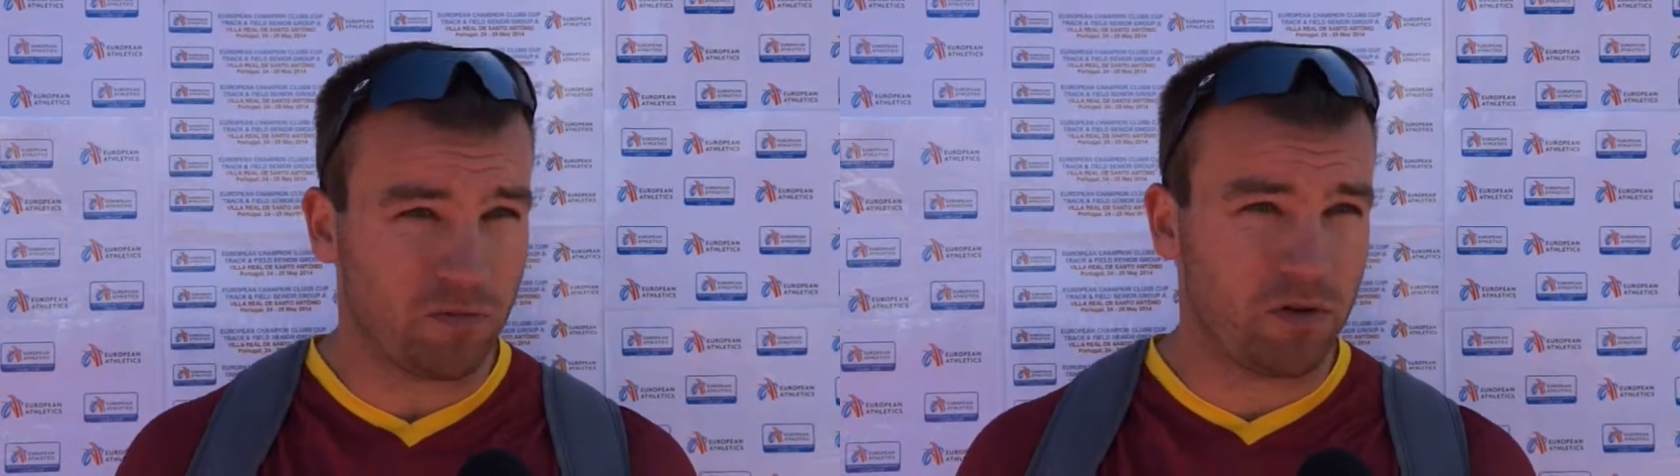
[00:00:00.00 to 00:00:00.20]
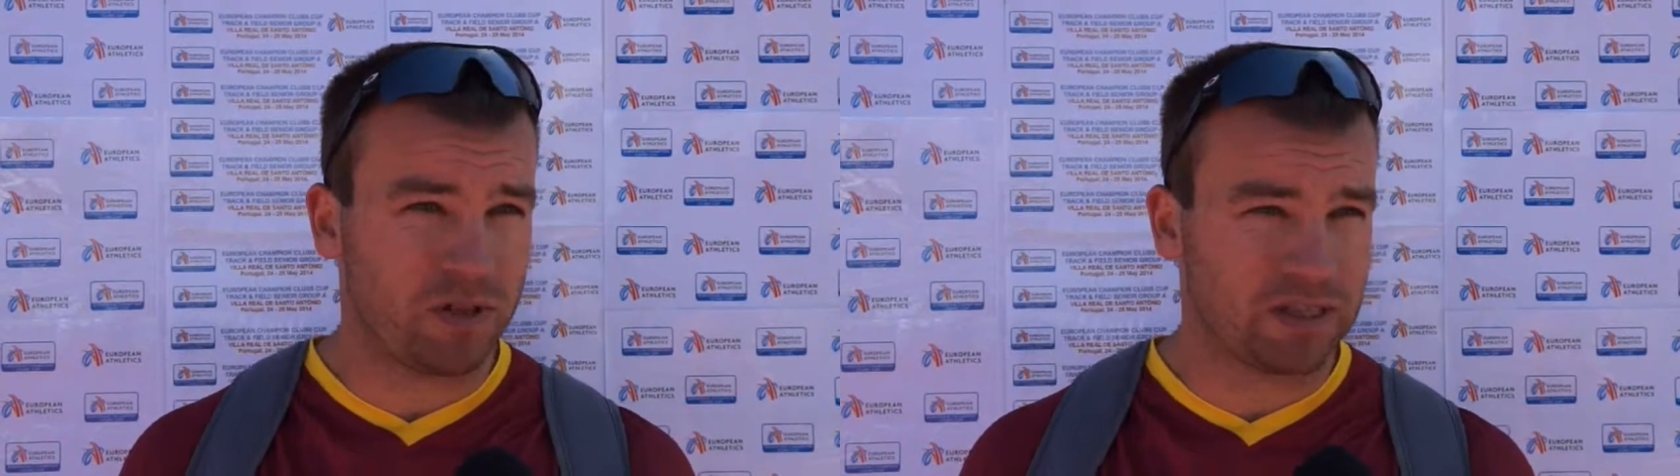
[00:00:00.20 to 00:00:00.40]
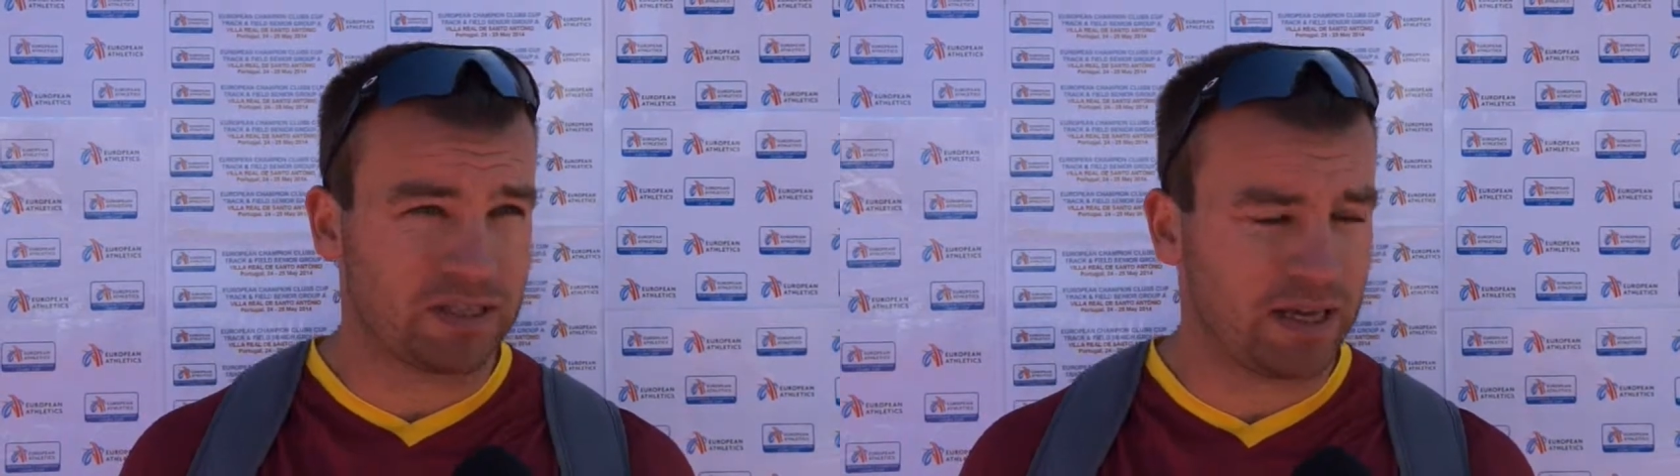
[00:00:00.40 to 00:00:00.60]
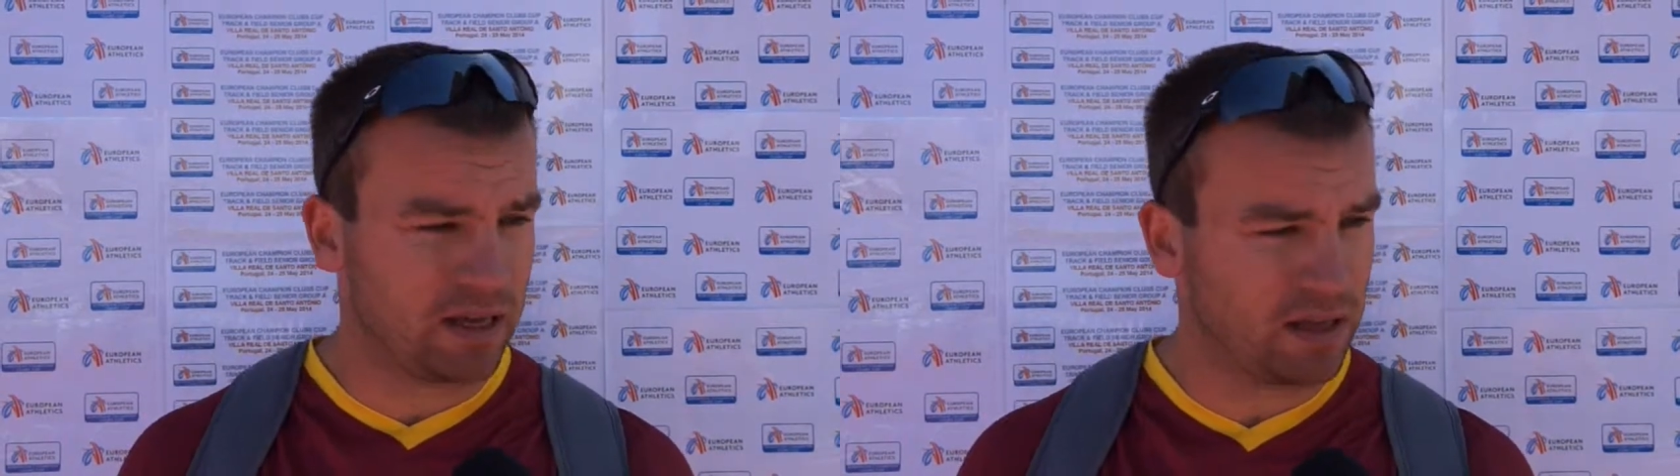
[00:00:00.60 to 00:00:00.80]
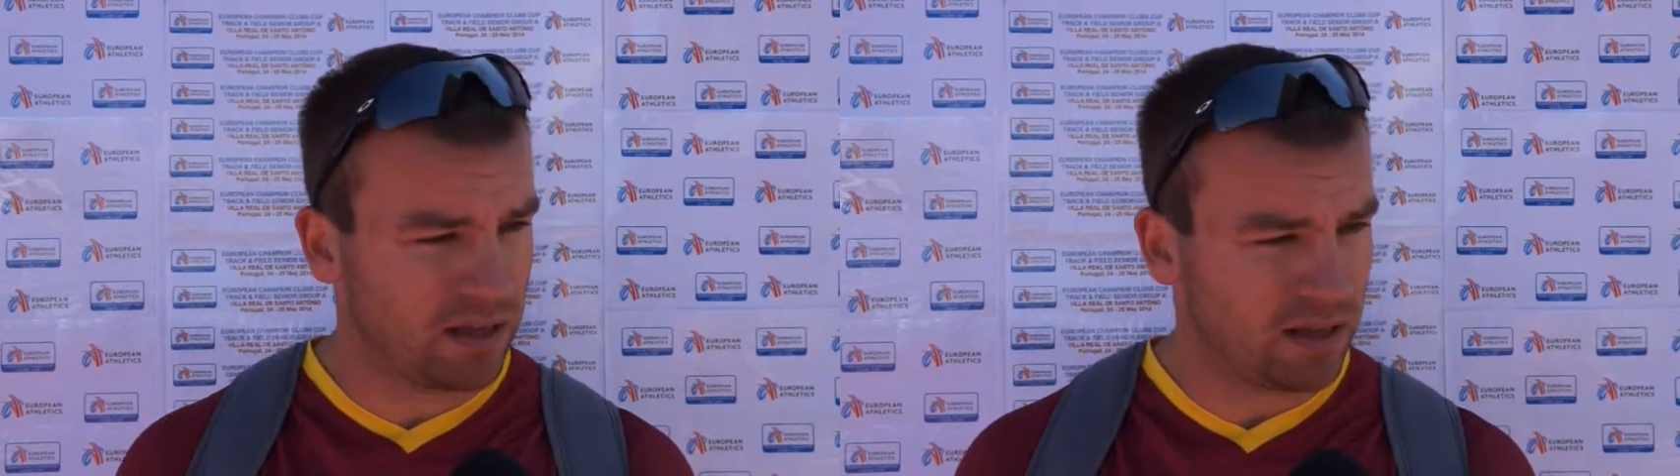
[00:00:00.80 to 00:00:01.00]
we will see
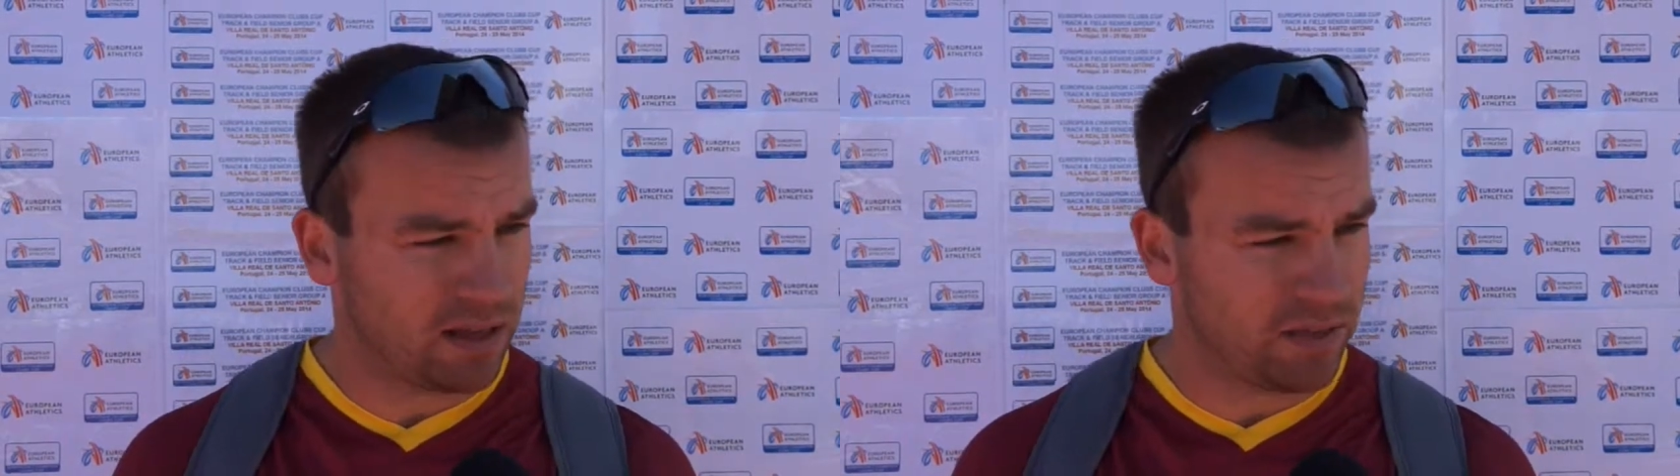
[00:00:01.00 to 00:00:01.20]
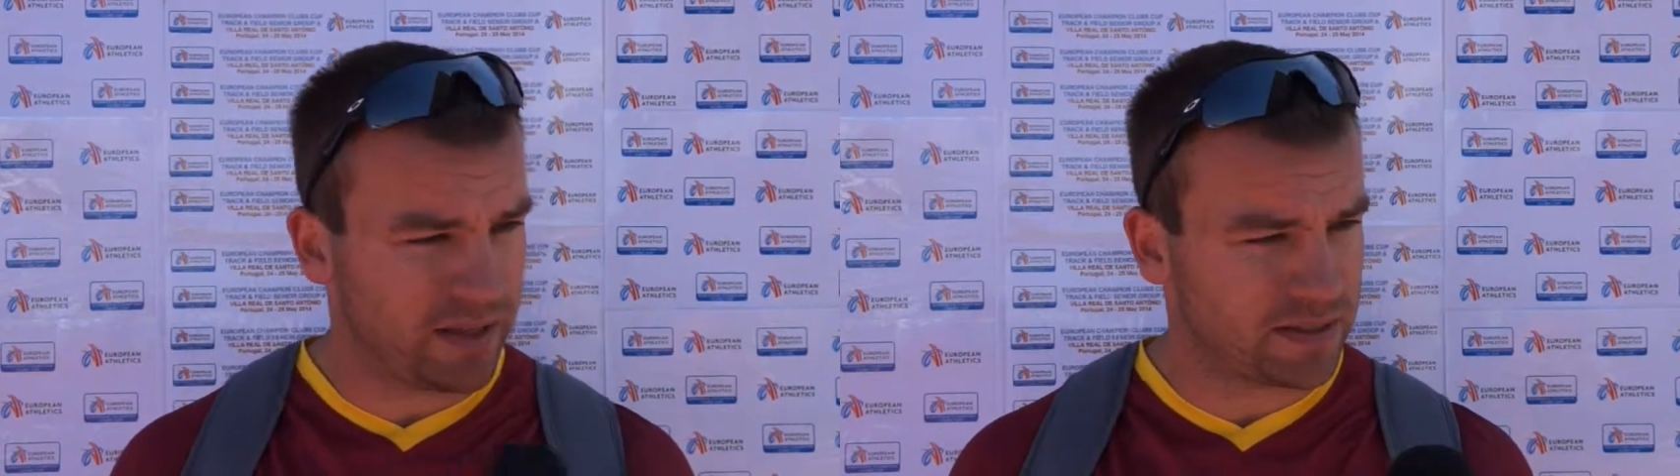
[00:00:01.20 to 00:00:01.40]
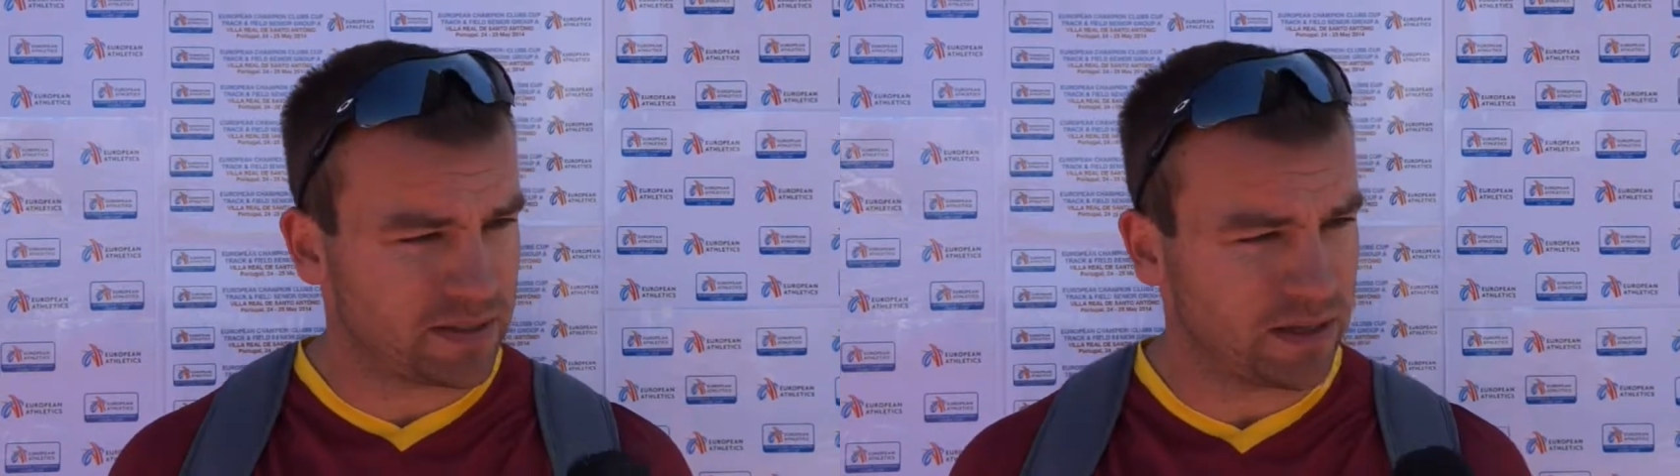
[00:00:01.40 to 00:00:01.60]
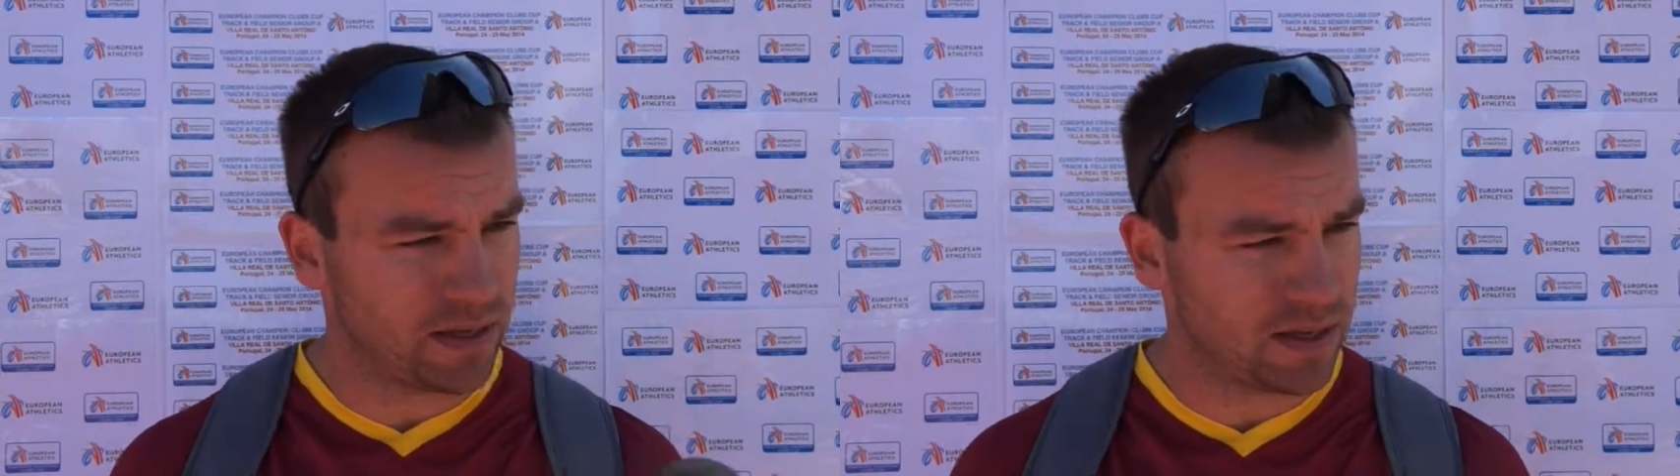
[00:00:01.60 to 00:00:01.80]
next.